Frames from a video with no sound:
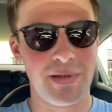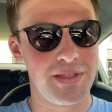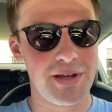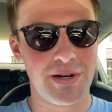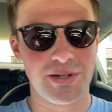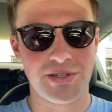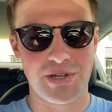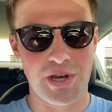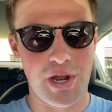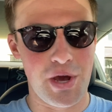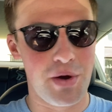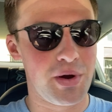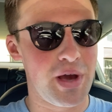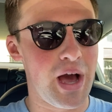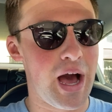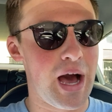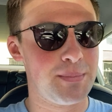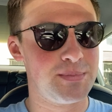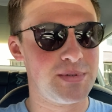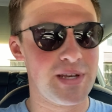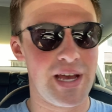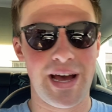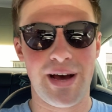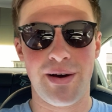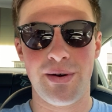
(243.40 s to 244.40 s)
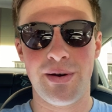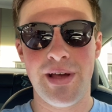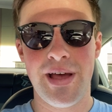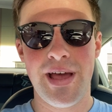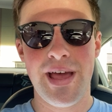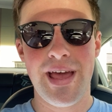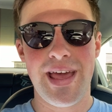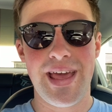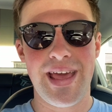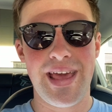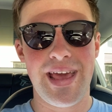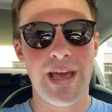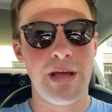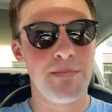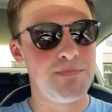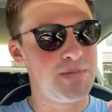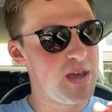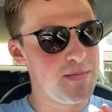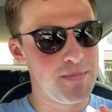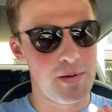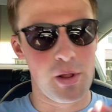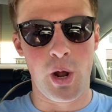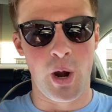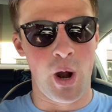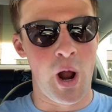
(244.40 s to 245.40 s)
there's no cops out. And
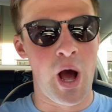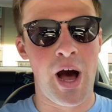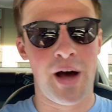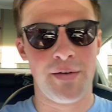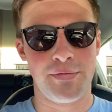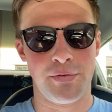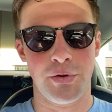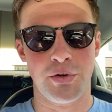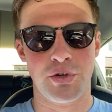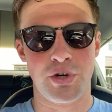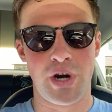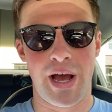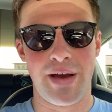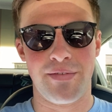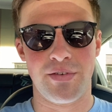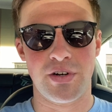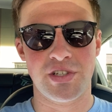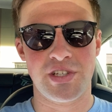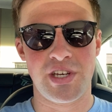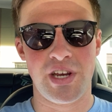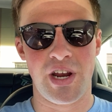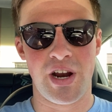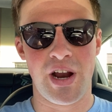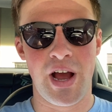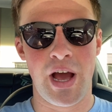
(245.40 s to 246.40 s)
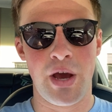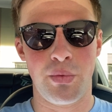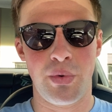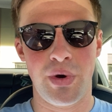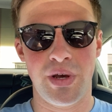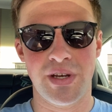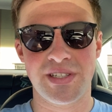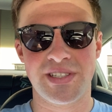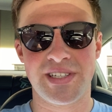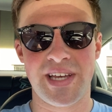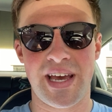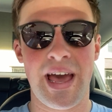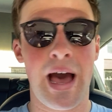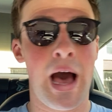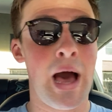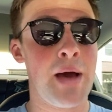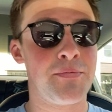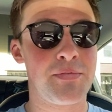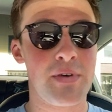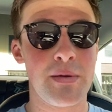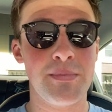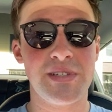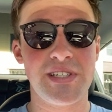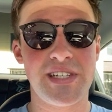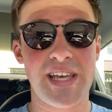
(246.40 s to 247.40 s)
people are awful drivers here, I will say. I'm
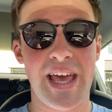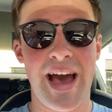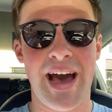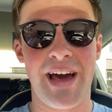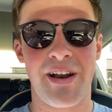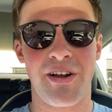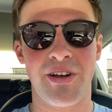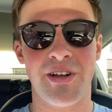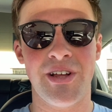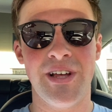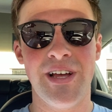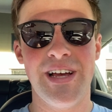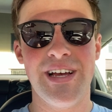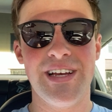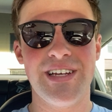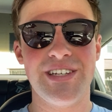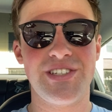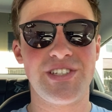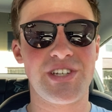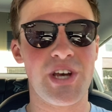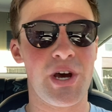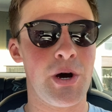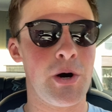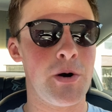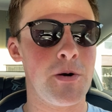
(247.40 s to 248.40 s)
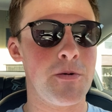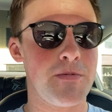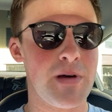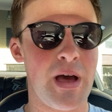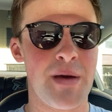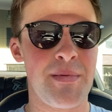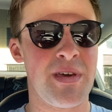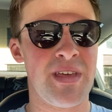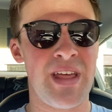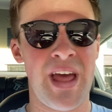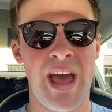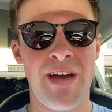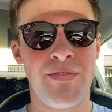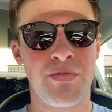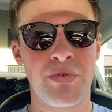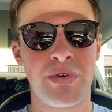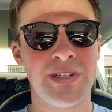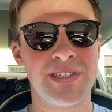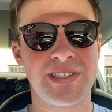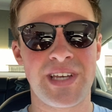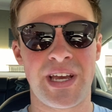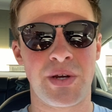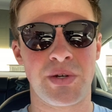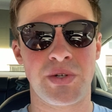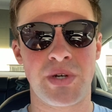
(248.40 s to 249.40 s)
from Seattle, so I mean
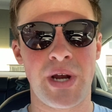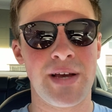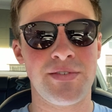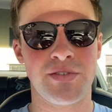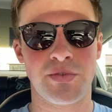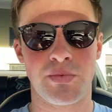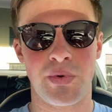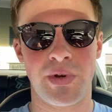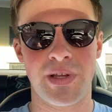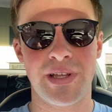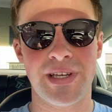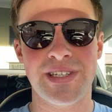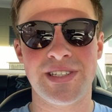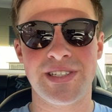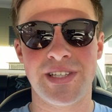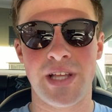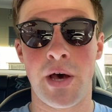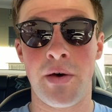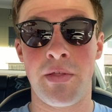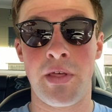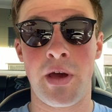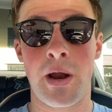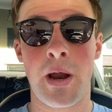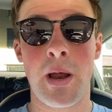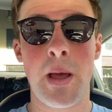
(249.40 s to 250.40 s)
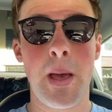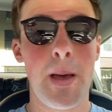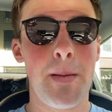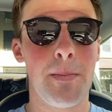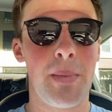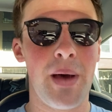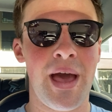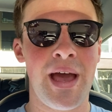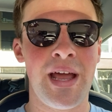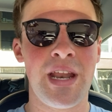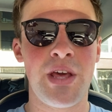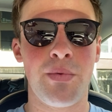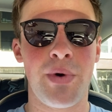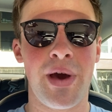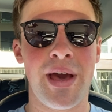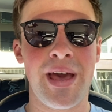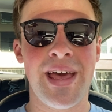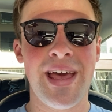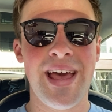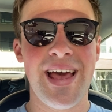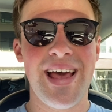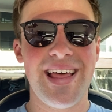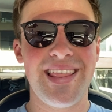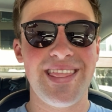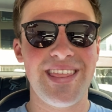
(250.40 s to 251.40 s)
everyone's like drives really slow there. But anyway,
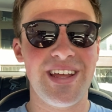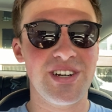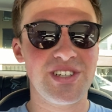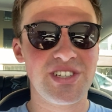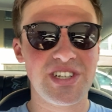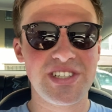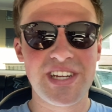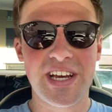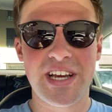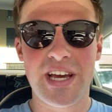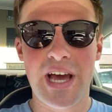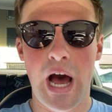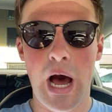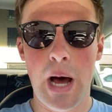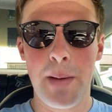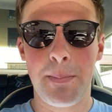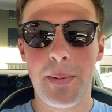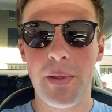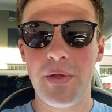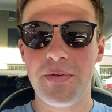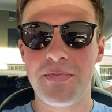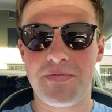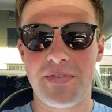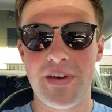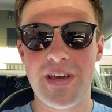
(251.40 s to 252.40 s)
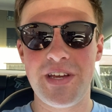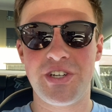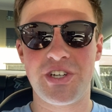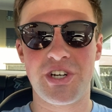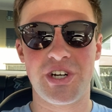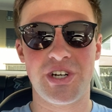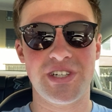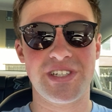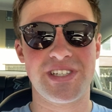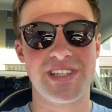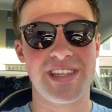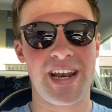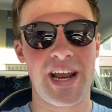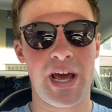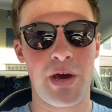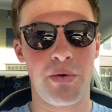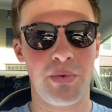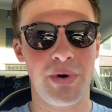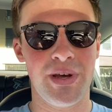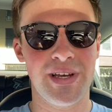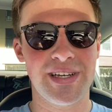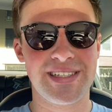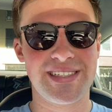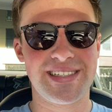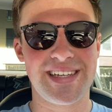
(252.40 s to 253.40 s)
there's just a couple features that I
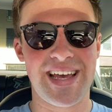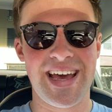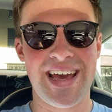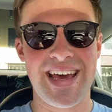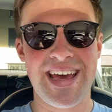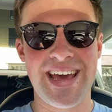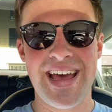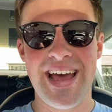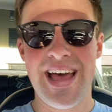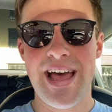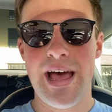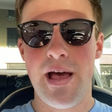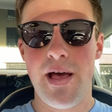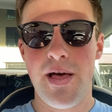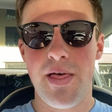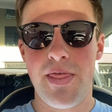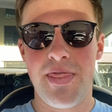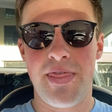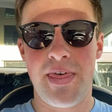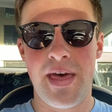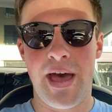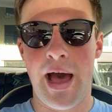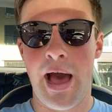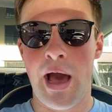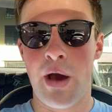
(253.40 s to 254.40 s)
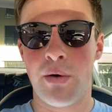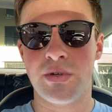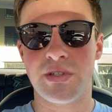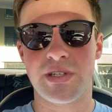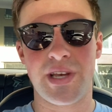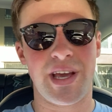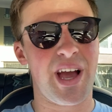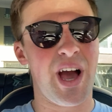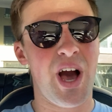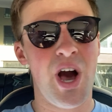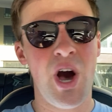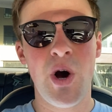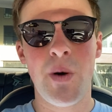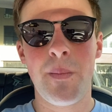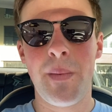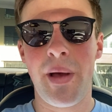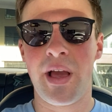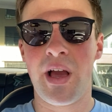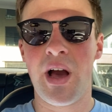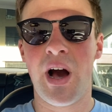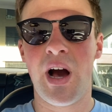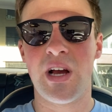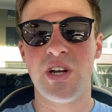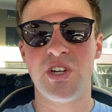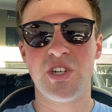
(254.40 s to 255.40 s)
will say that I was like, oh my
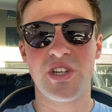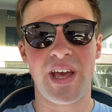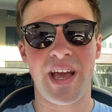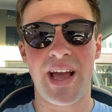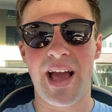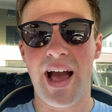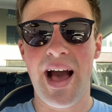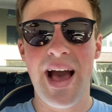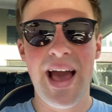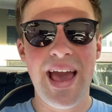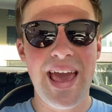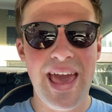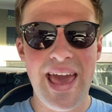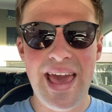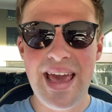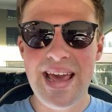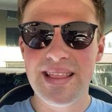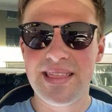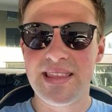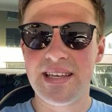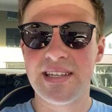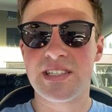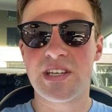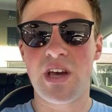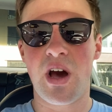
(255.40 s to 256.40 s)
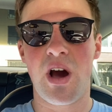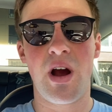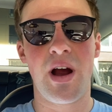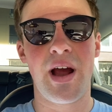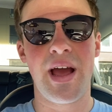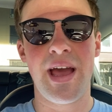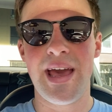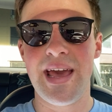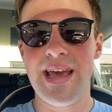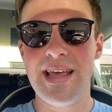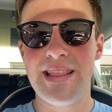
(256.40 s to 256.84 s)
gosh, like I hate this car,